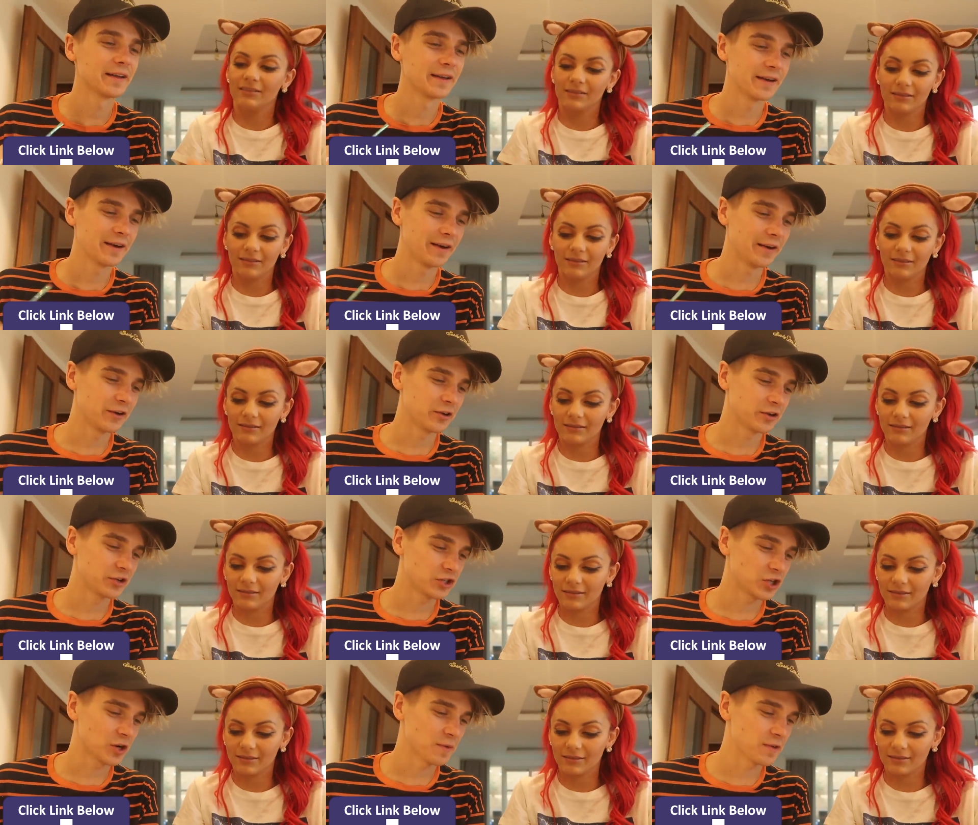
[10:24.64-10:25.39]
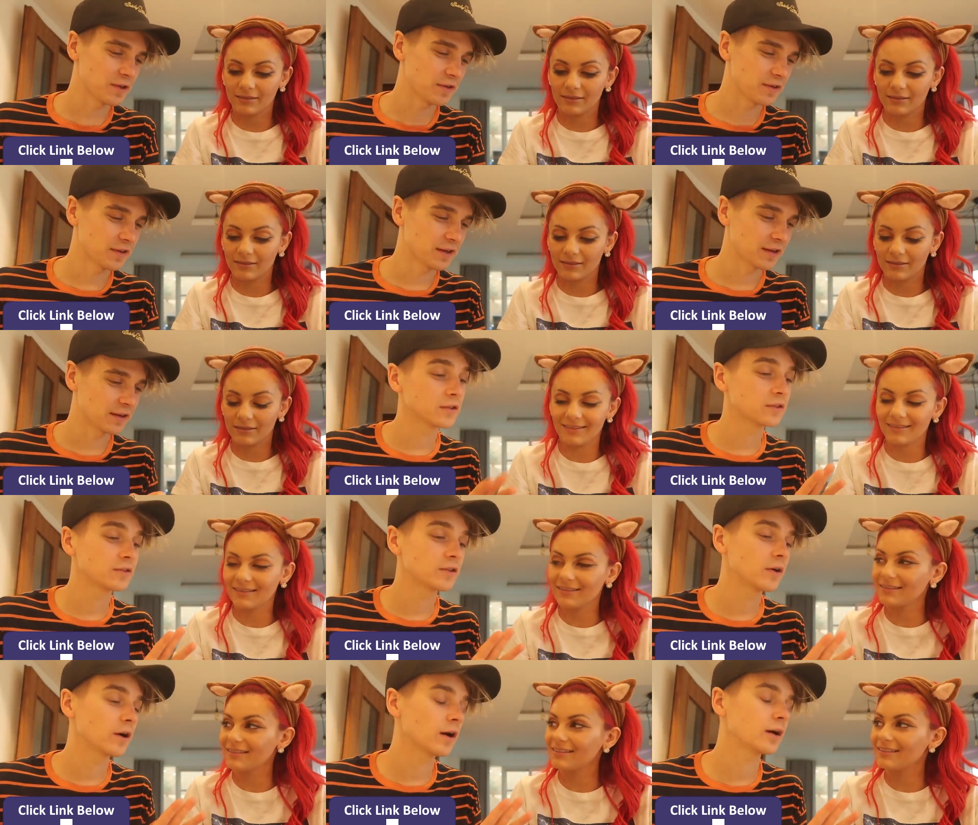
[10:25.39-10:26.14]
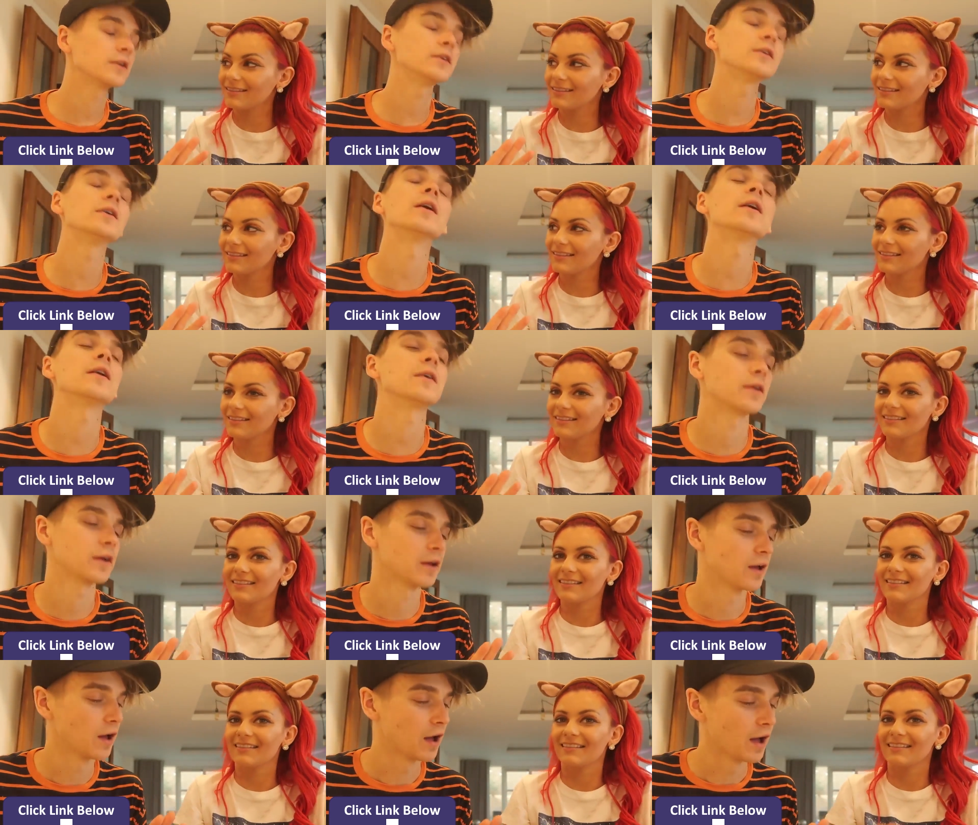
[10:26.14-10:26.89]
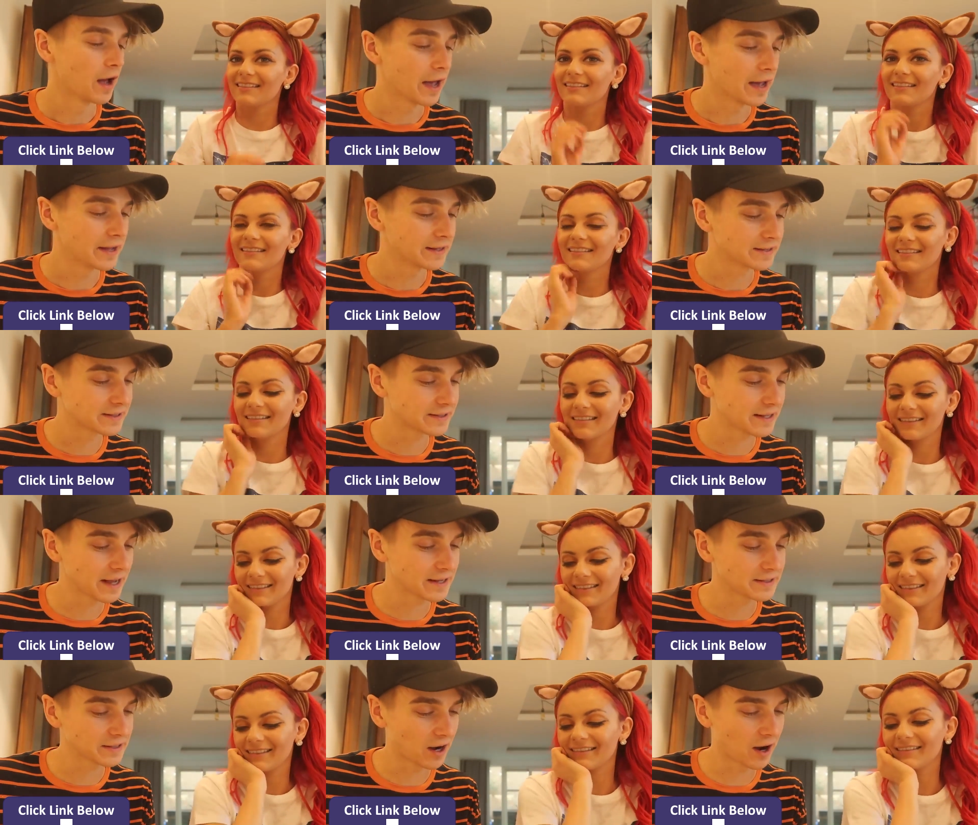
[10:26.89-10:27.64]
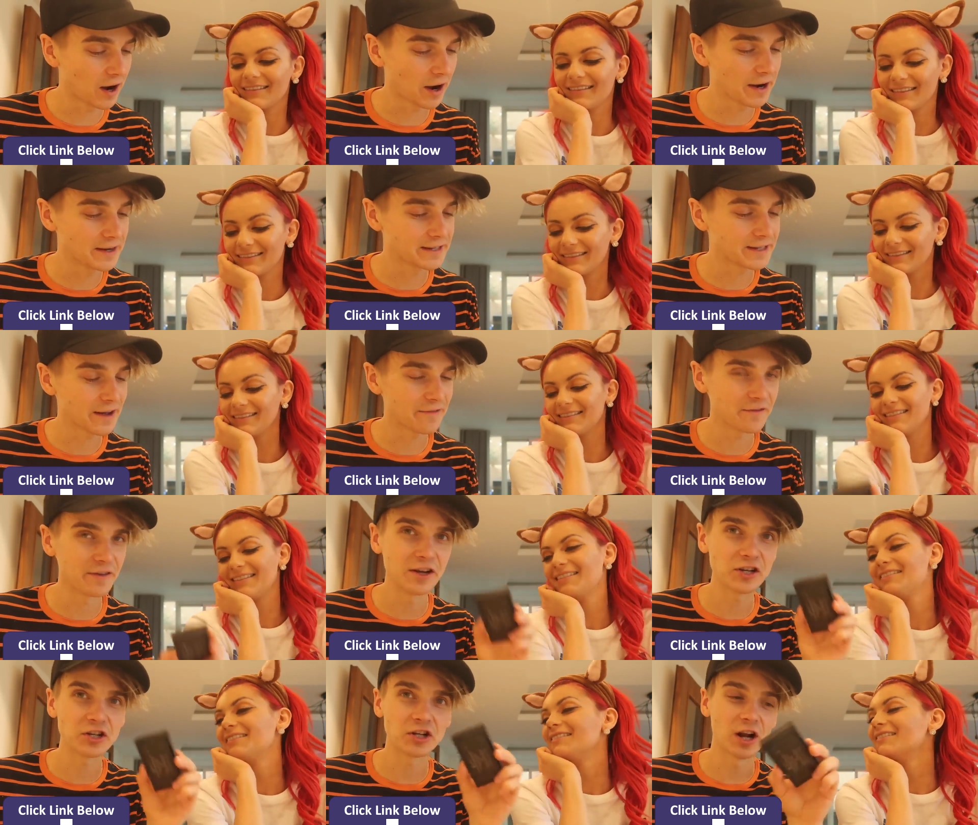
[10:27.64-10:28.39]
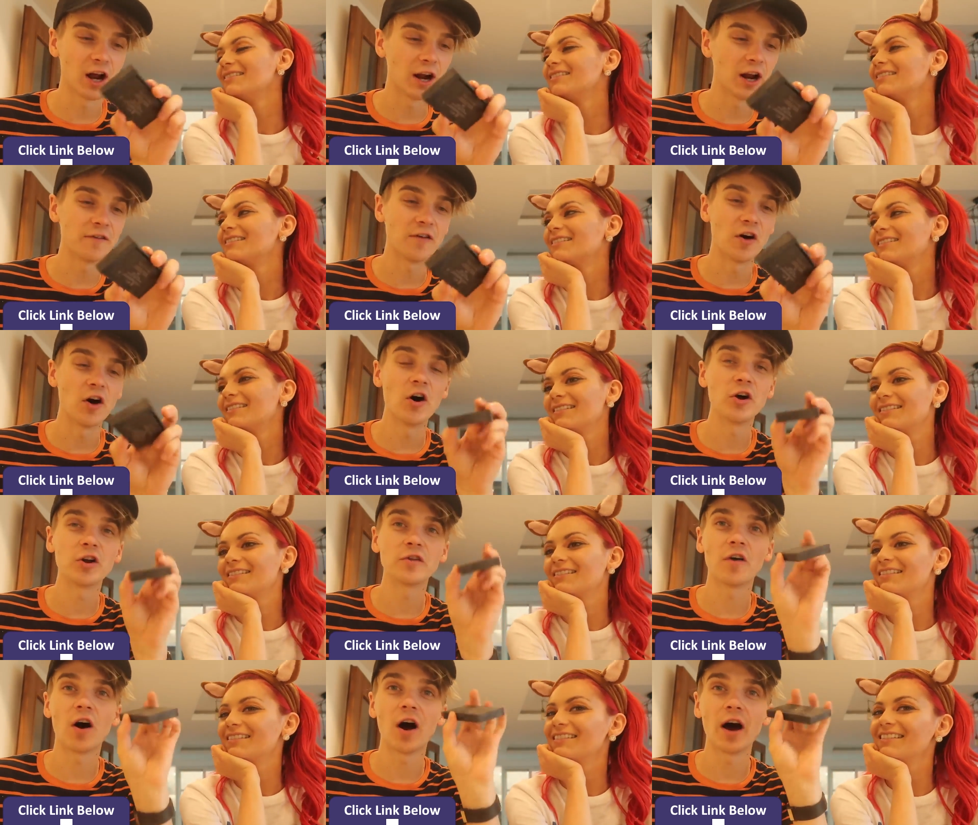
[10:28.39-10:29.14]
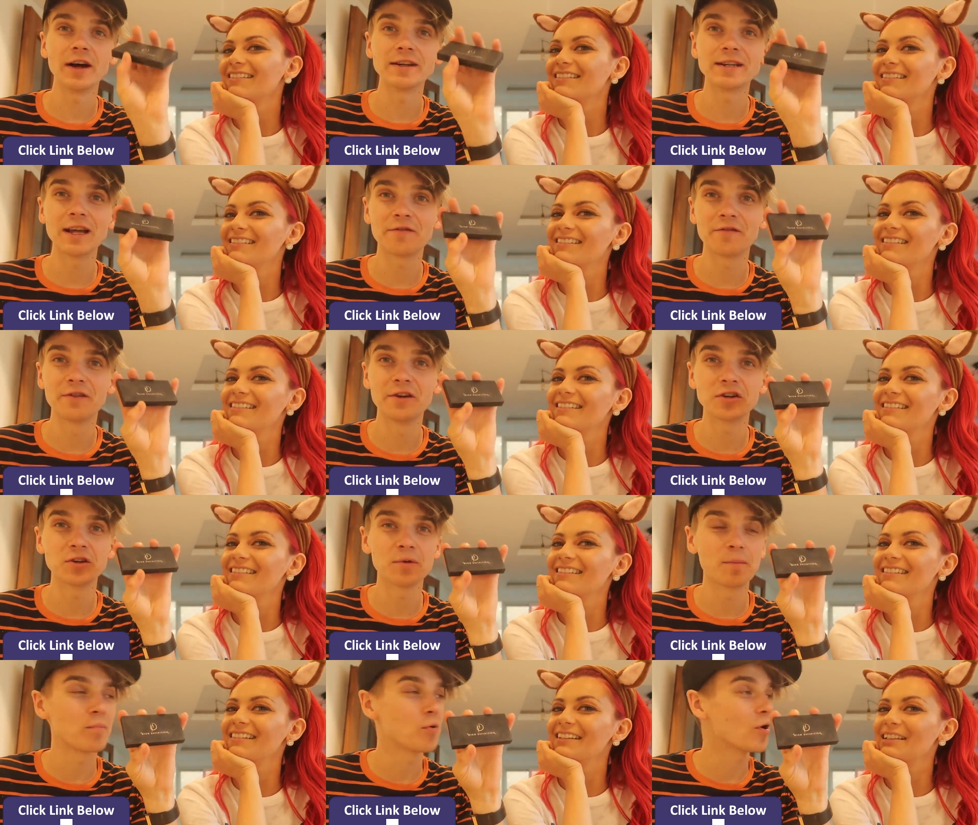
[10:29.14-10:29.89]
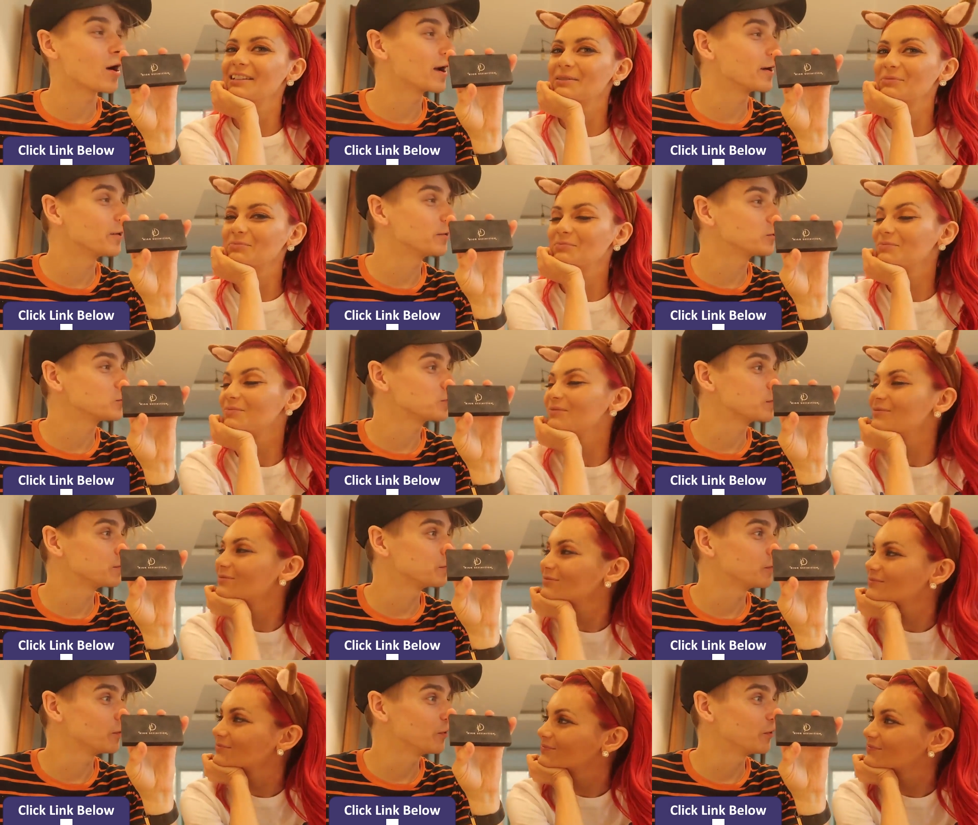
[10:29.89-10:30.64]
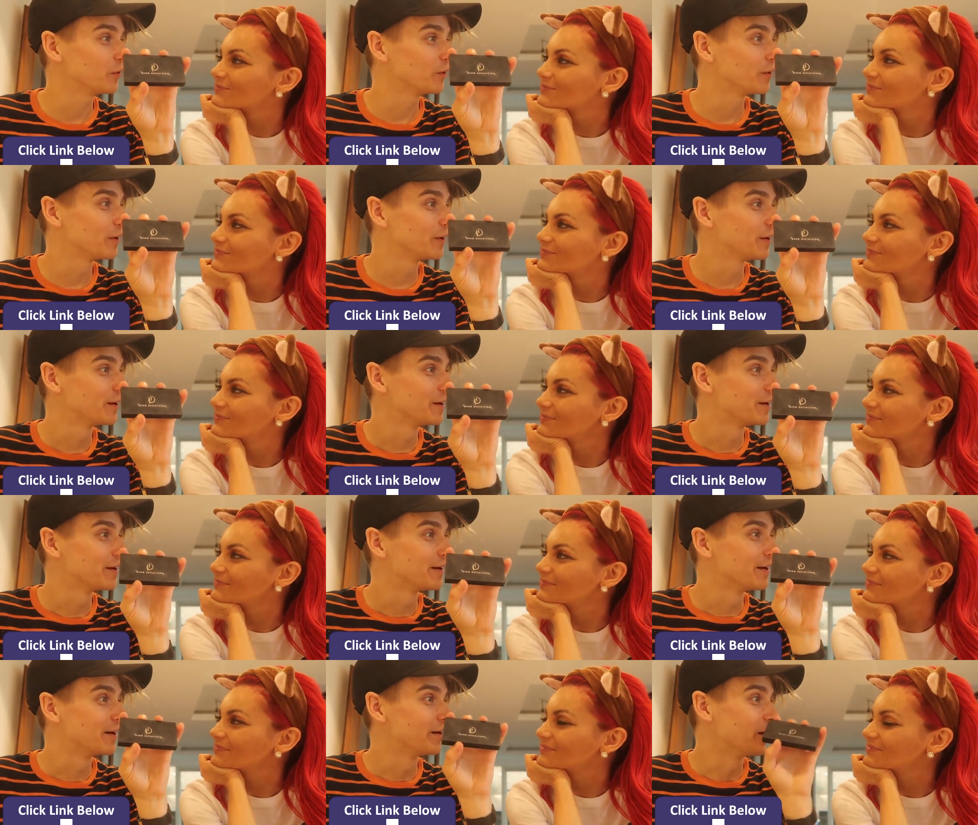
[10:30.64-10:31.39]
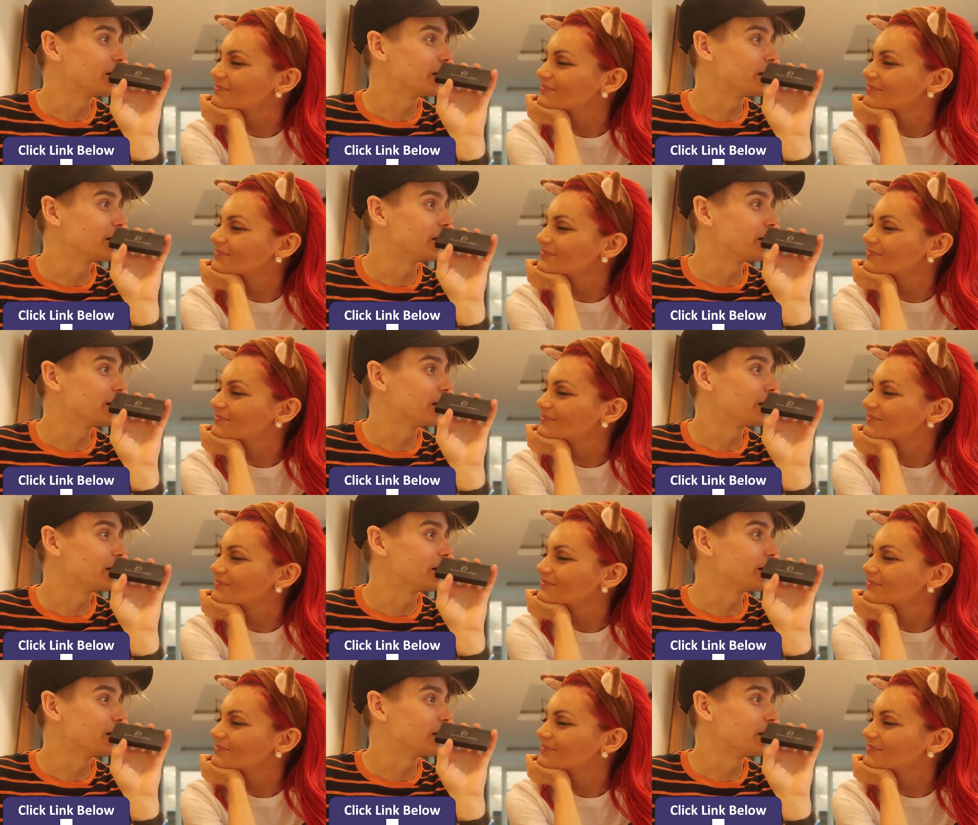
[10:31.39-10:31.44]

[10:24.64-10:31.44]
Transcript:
Speaker 1: Oh, you're going to show me the thing. I can do it, I can do it. It says high definition, and I've heard of high definition brows before. Hmm?